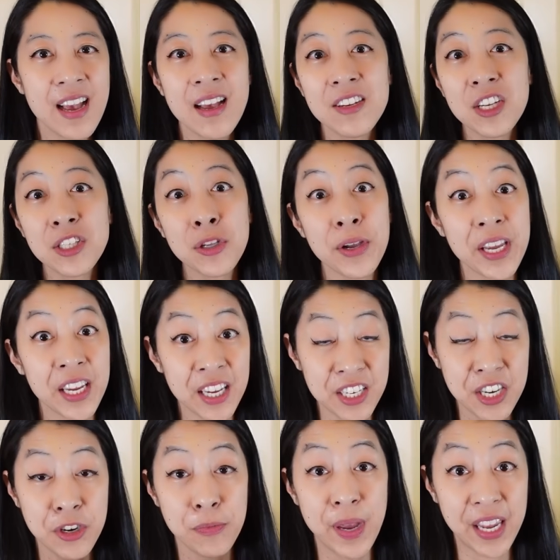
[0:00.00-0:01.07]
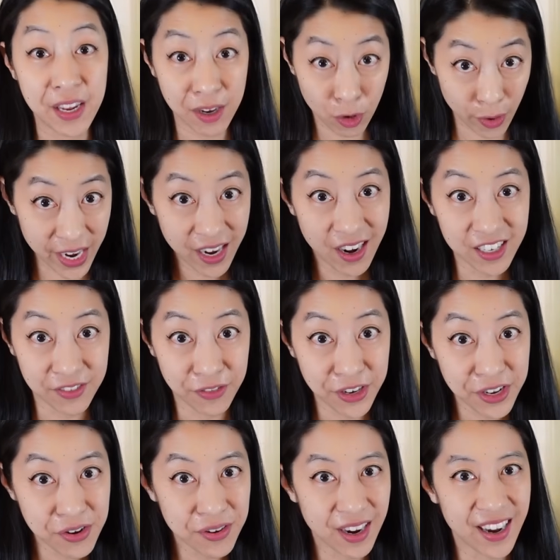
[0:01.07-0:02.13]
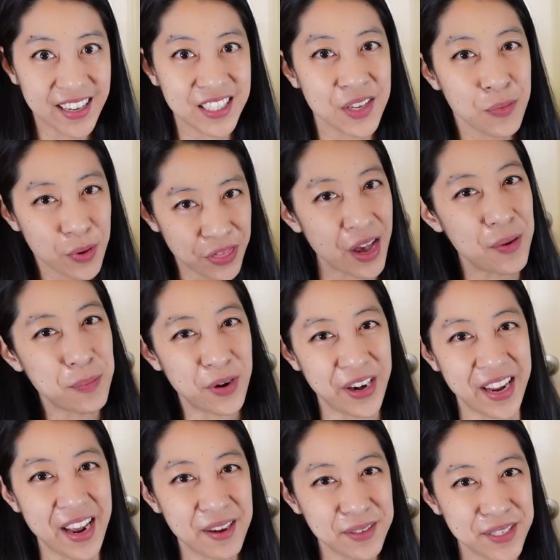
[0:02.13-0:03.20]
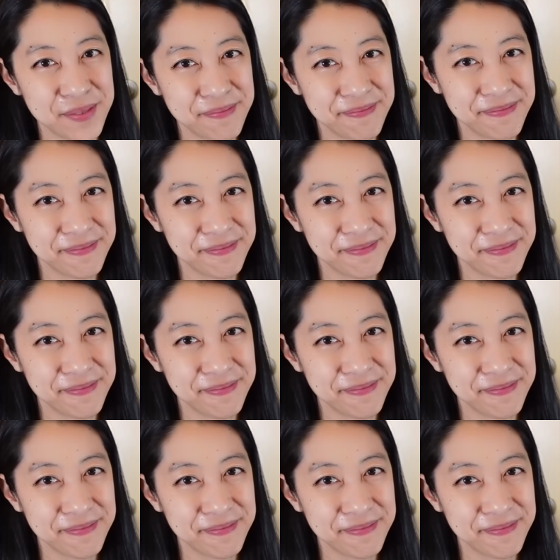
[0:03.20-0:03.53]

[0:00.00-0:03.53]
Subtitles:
just so I can continue making great content for you guys without burning out.